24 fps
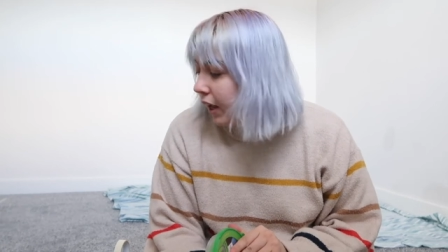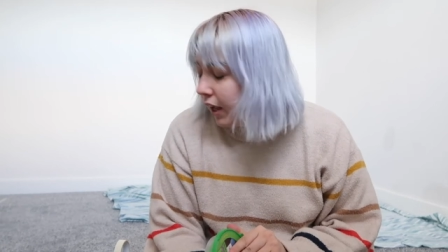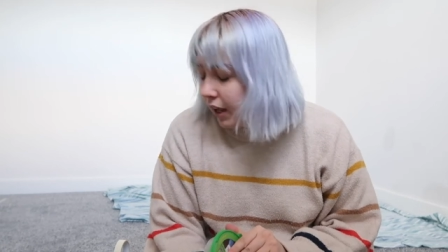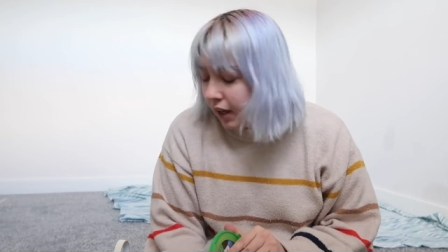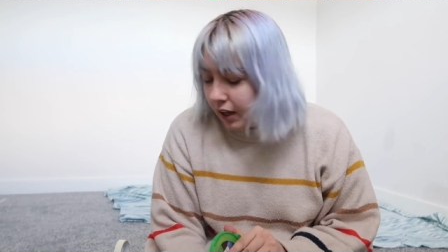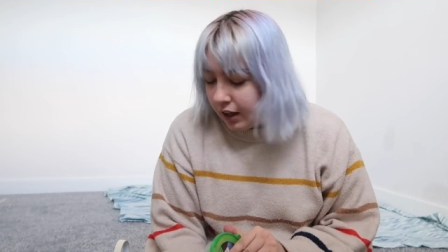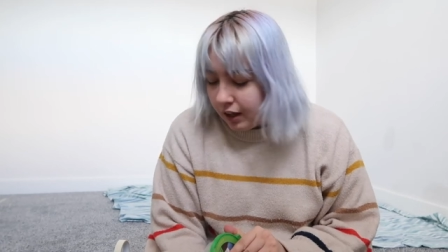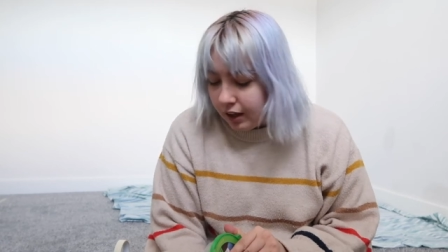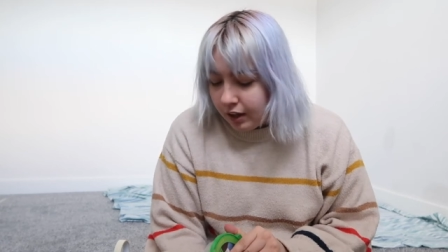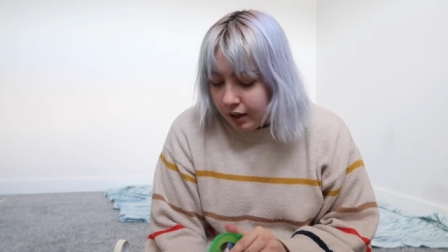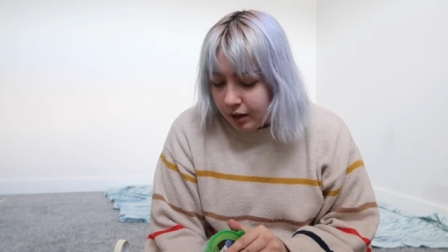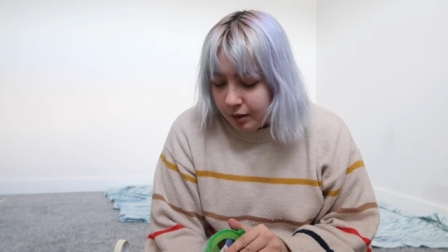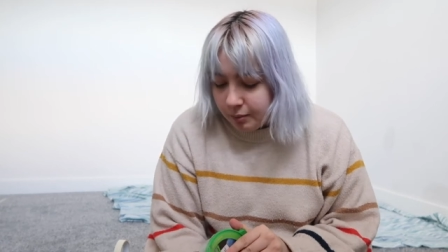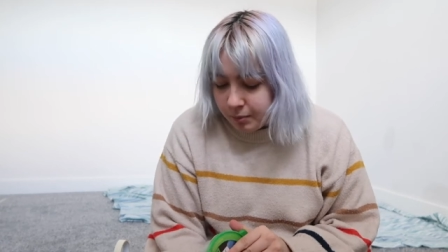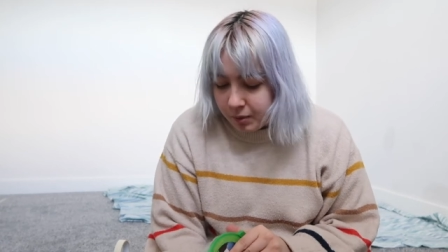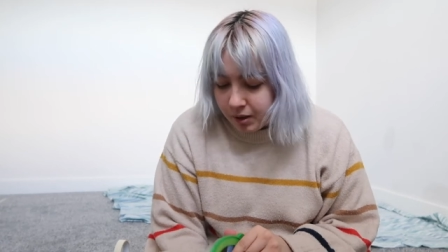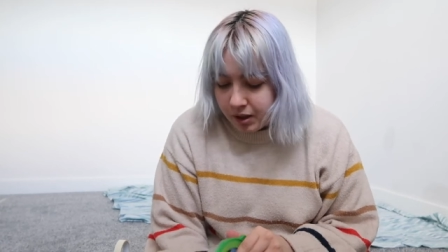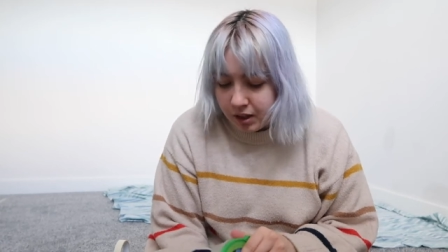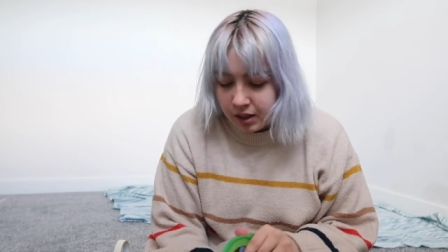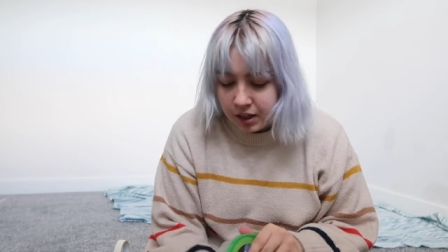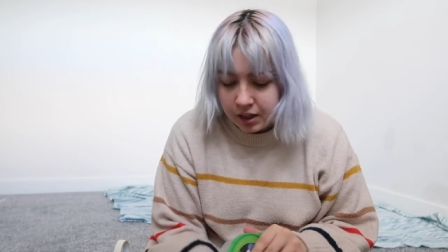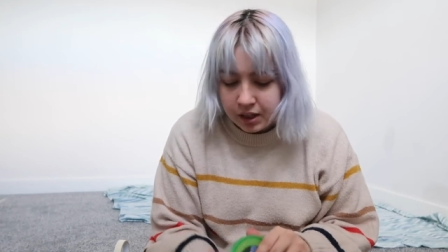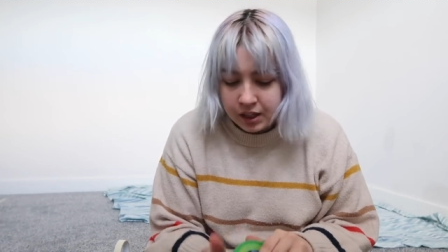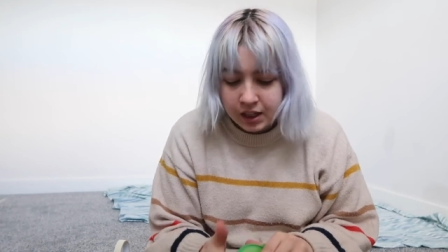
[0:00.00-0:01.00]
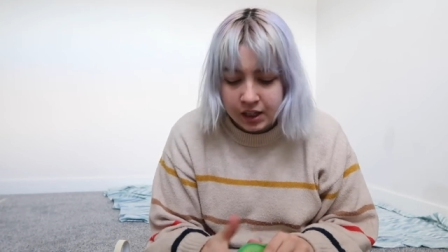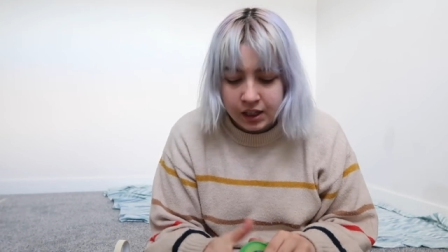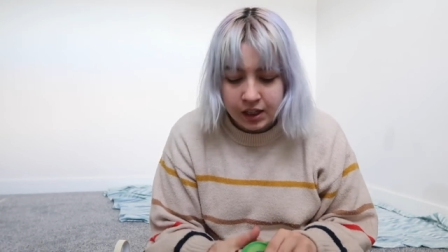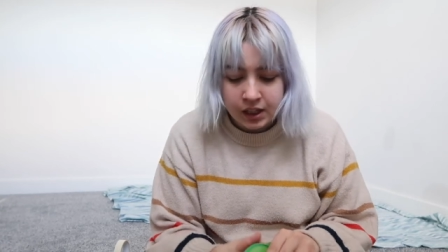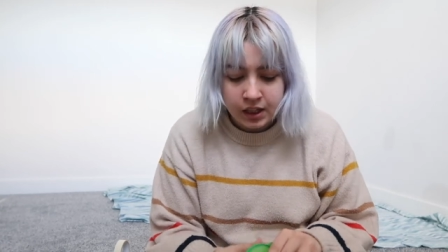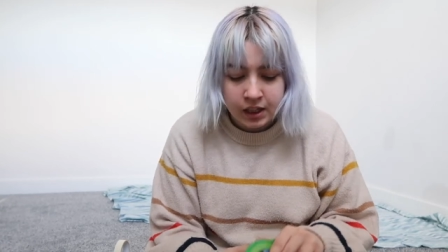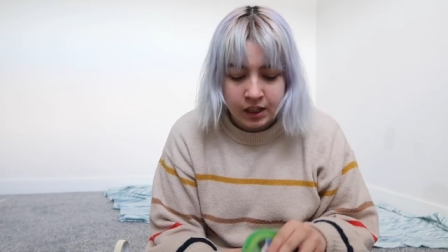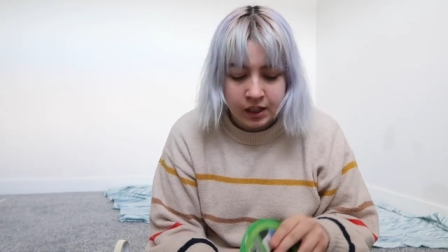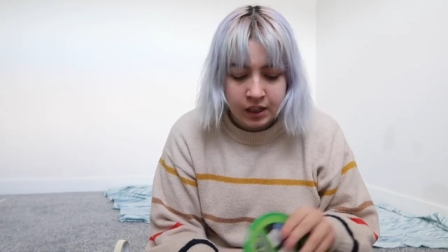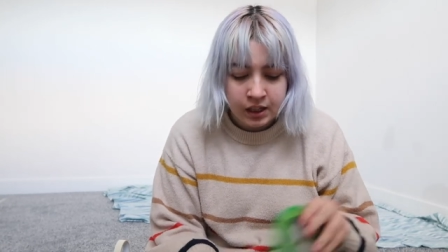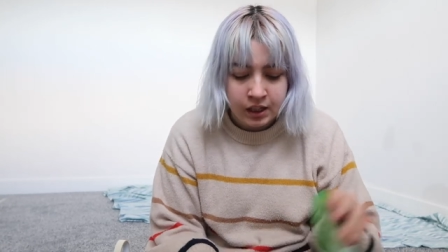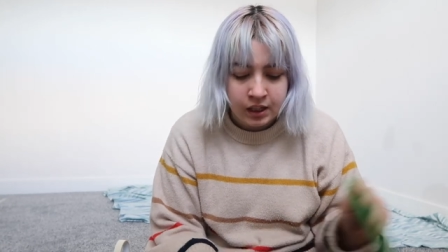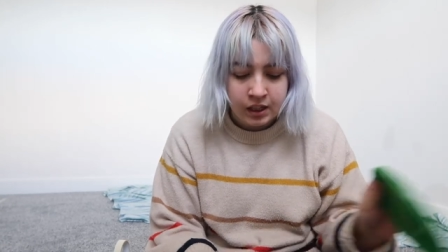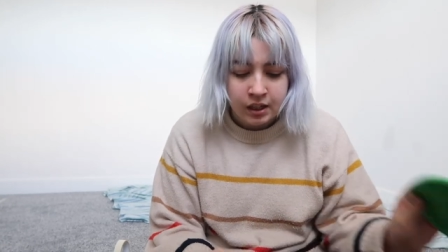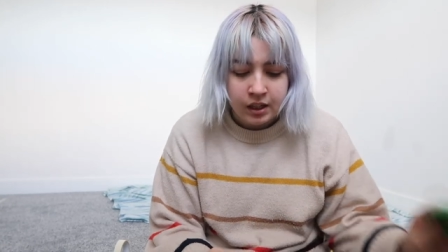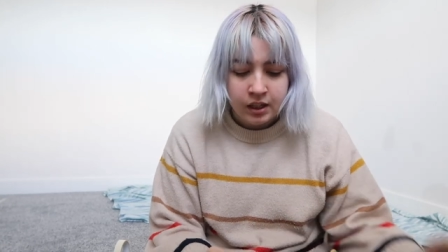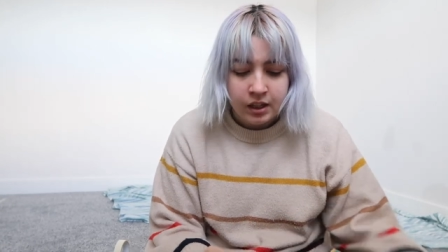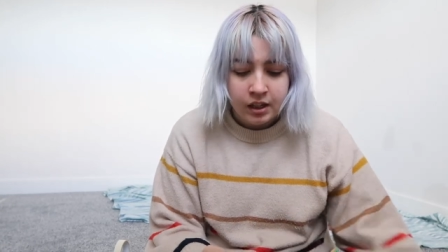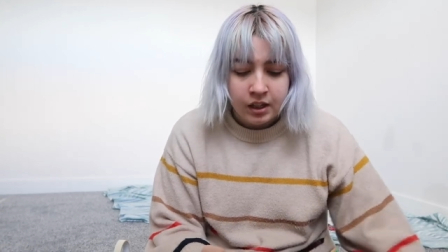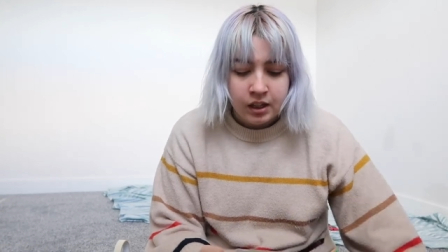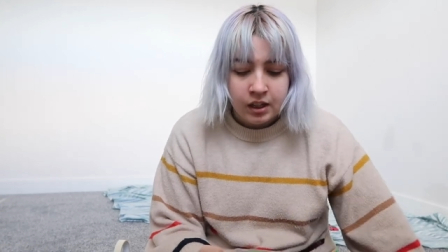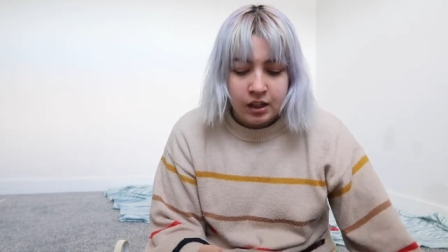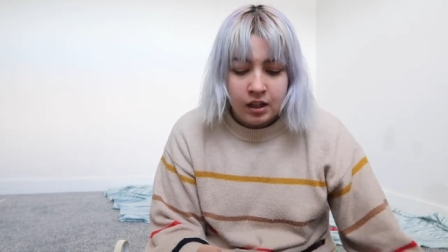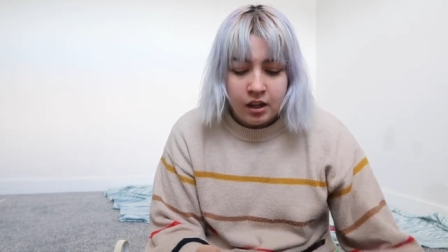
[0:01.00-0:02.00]
Um,
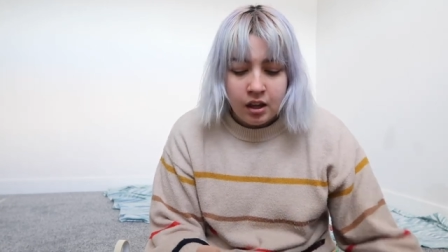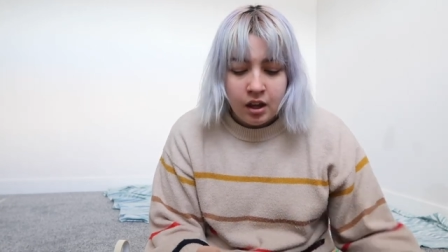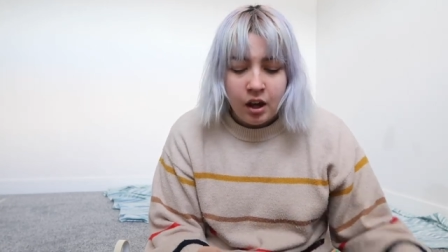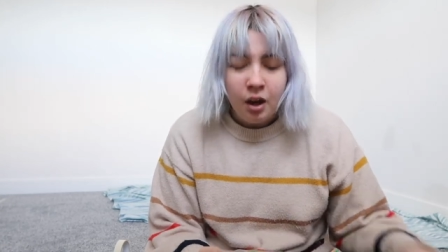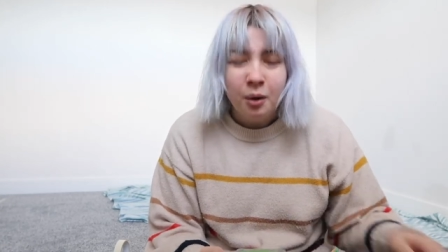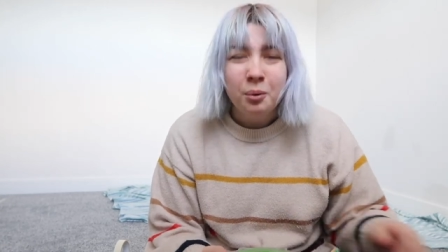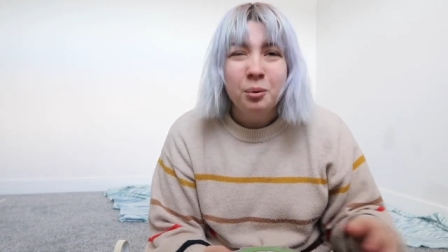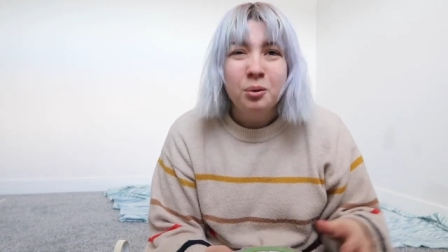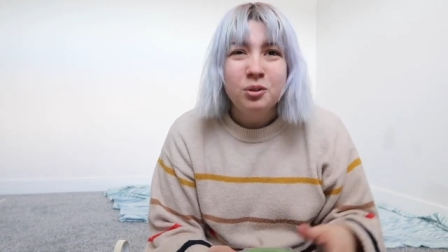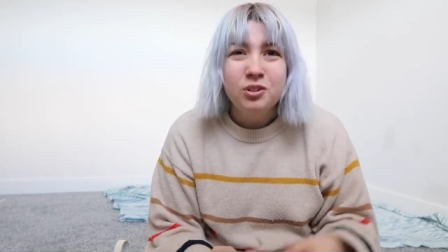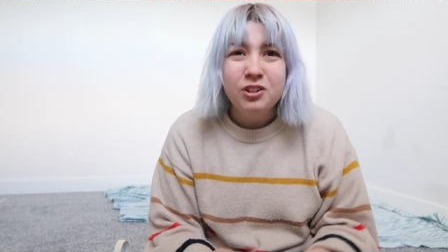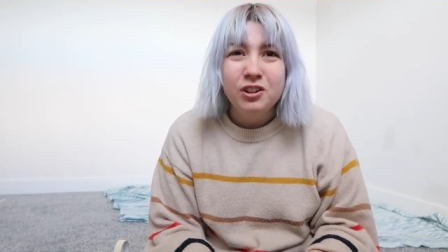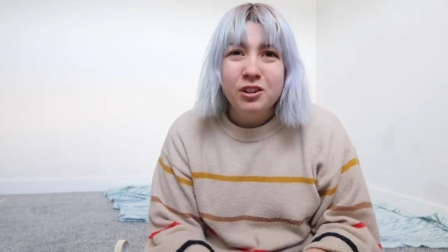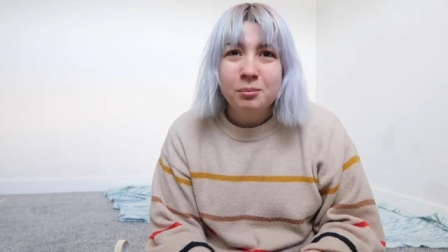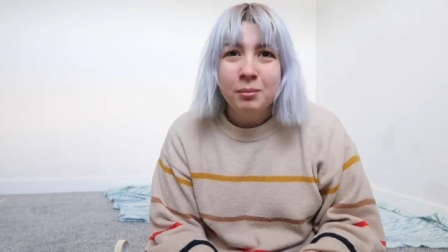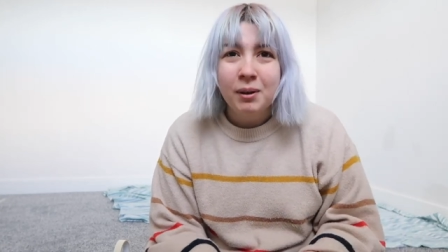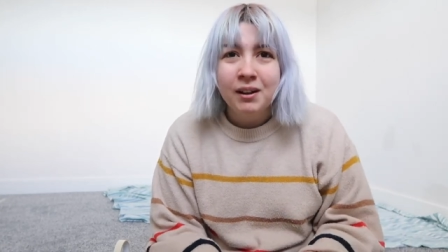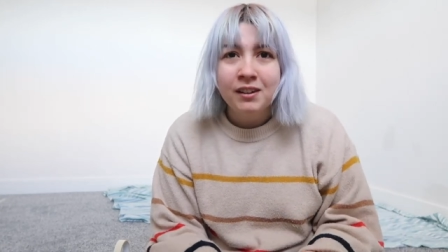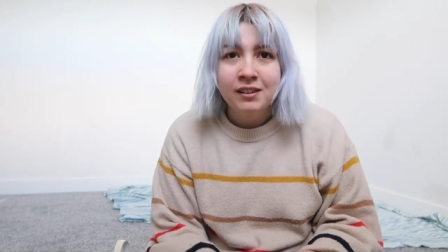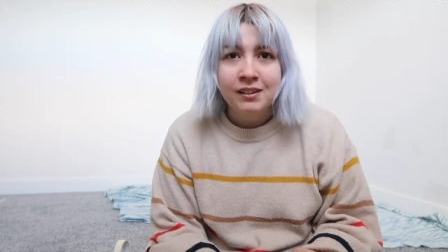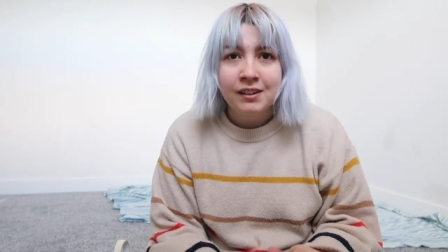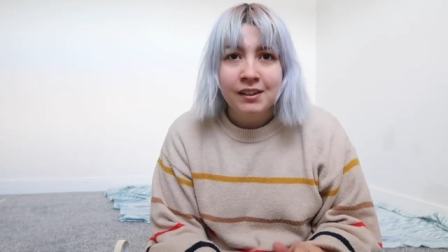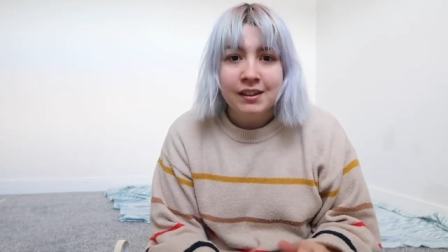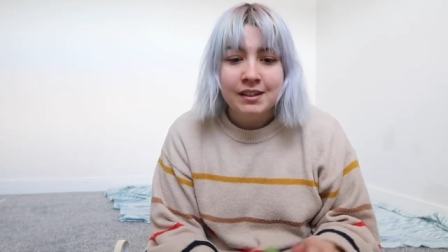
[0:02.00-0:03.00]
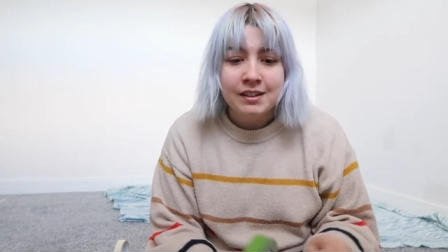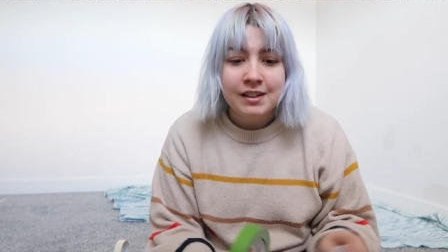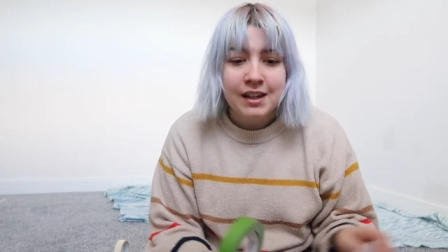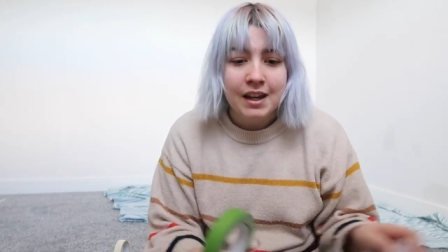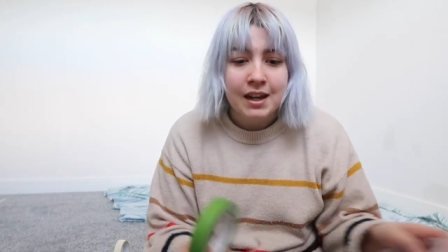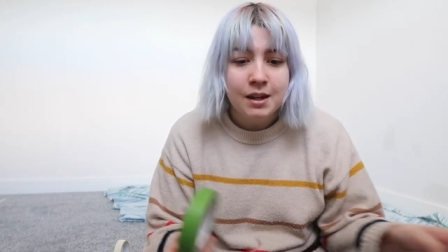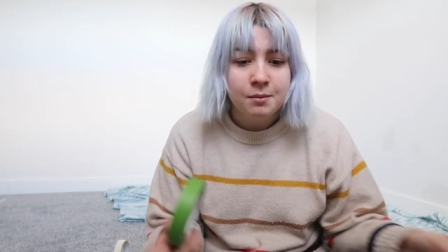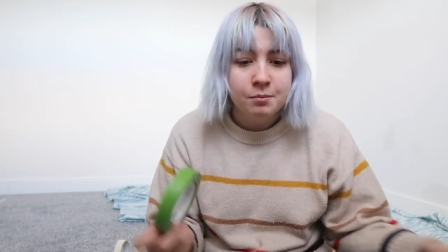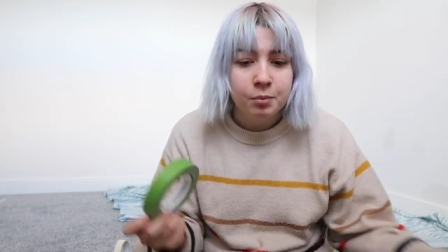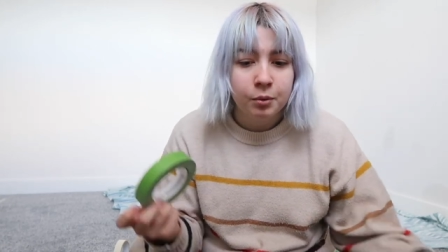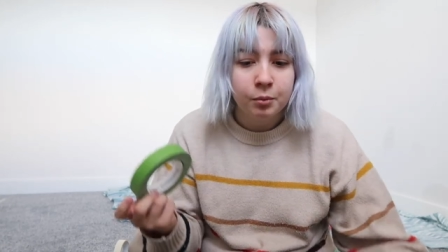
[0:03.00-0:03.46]
I would use masking tape,